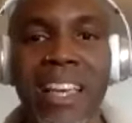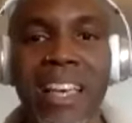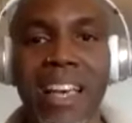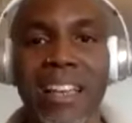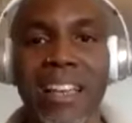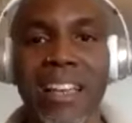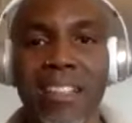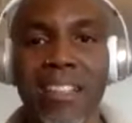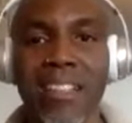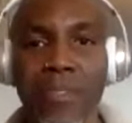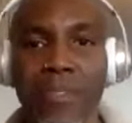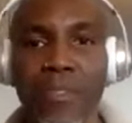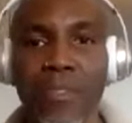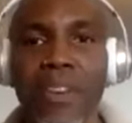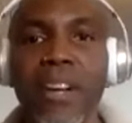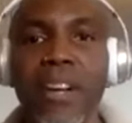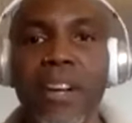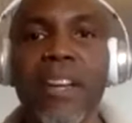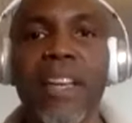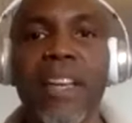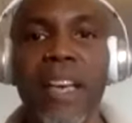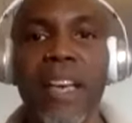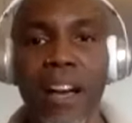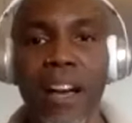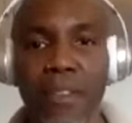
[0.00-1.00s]
And it's
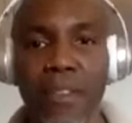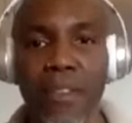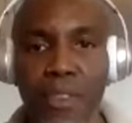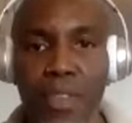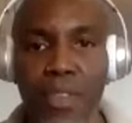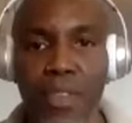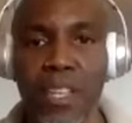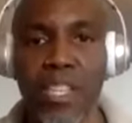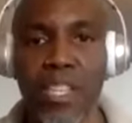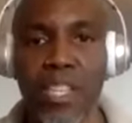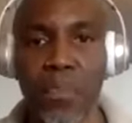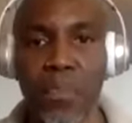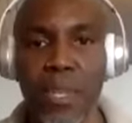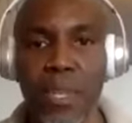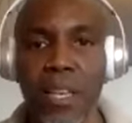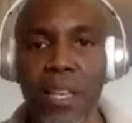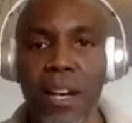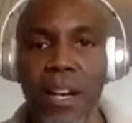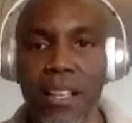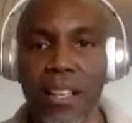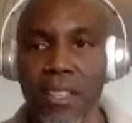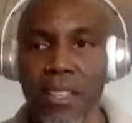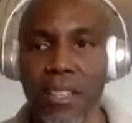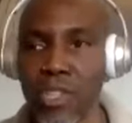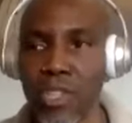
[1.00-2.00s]
very effortless
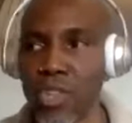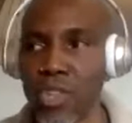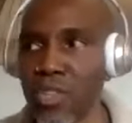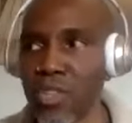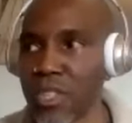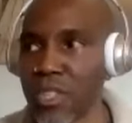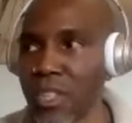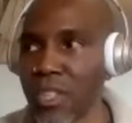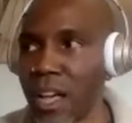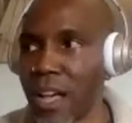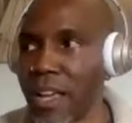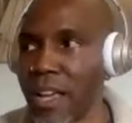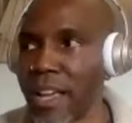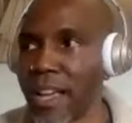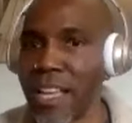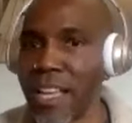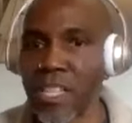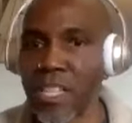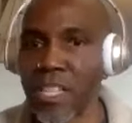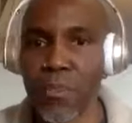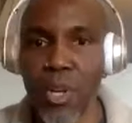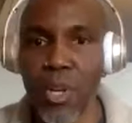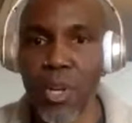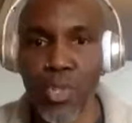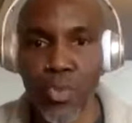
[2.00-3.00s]
because there's not
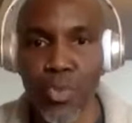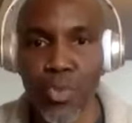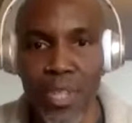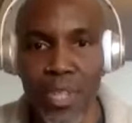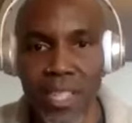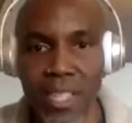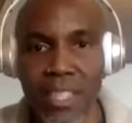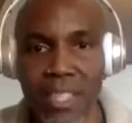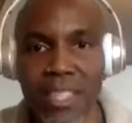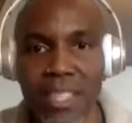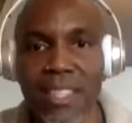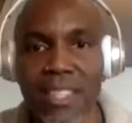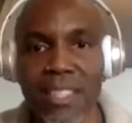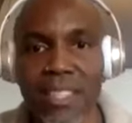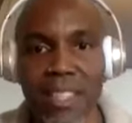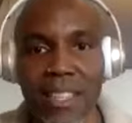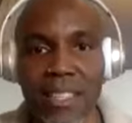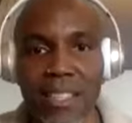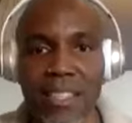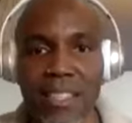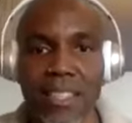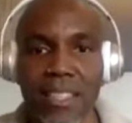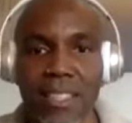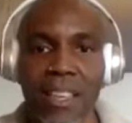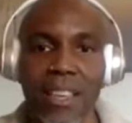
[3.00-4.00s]
as much
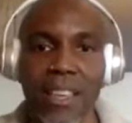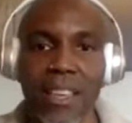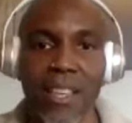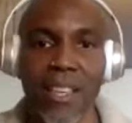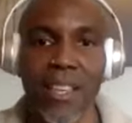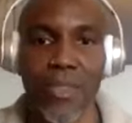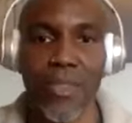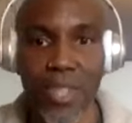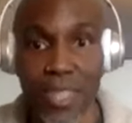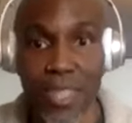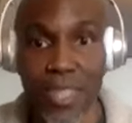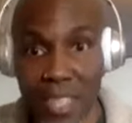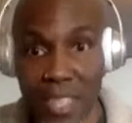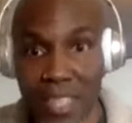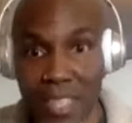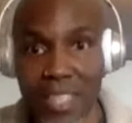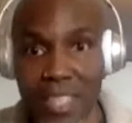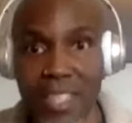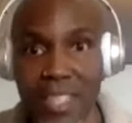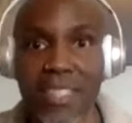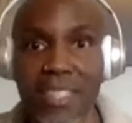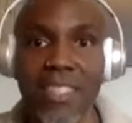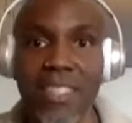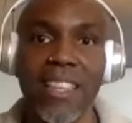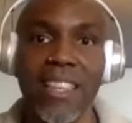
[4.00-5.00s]
resistance. And the
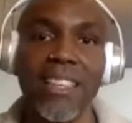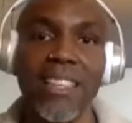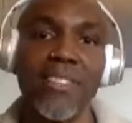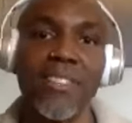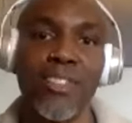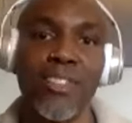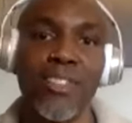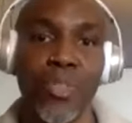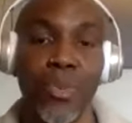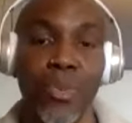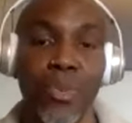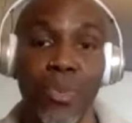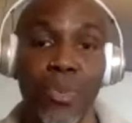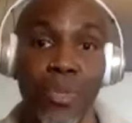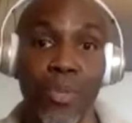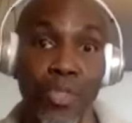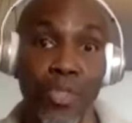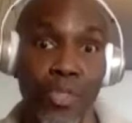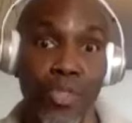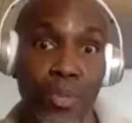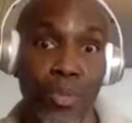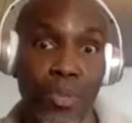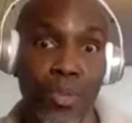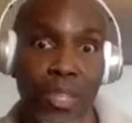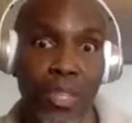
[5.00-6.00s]
resistance is to the
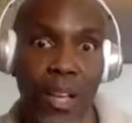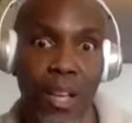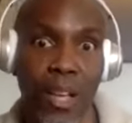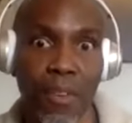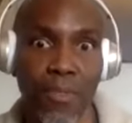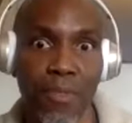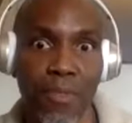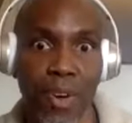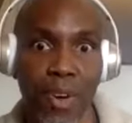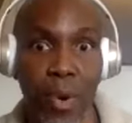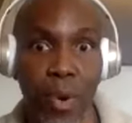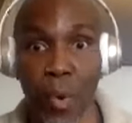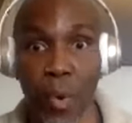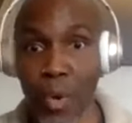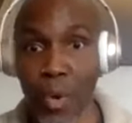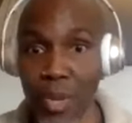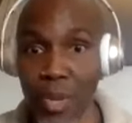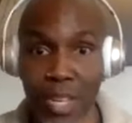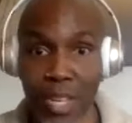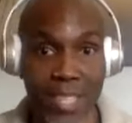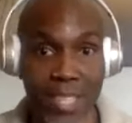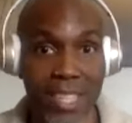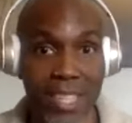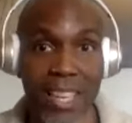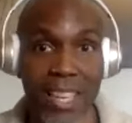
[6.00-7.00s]
true self, or you
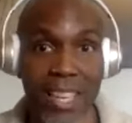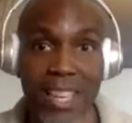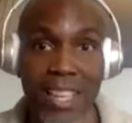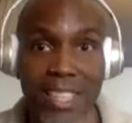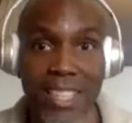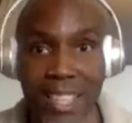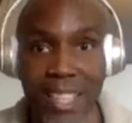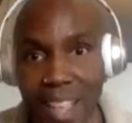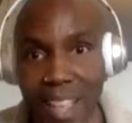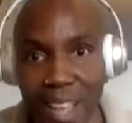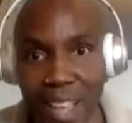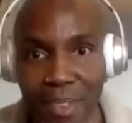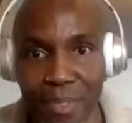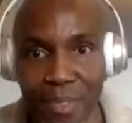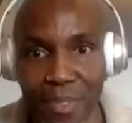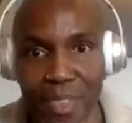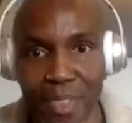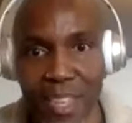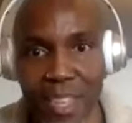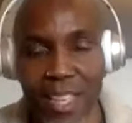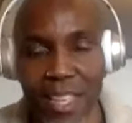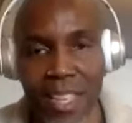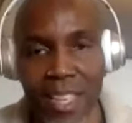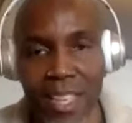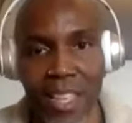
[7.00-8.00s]
could say to life,
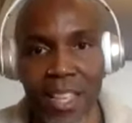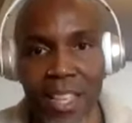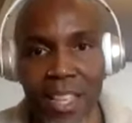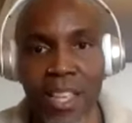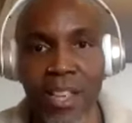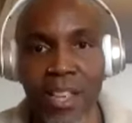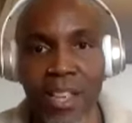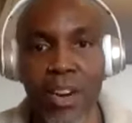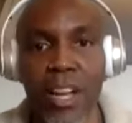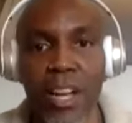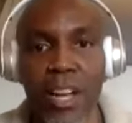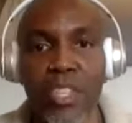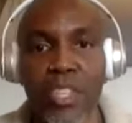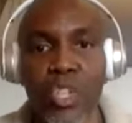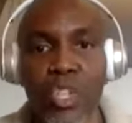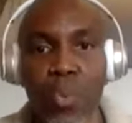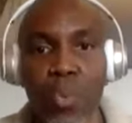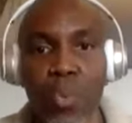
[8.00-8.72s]
right? Mm-hmm.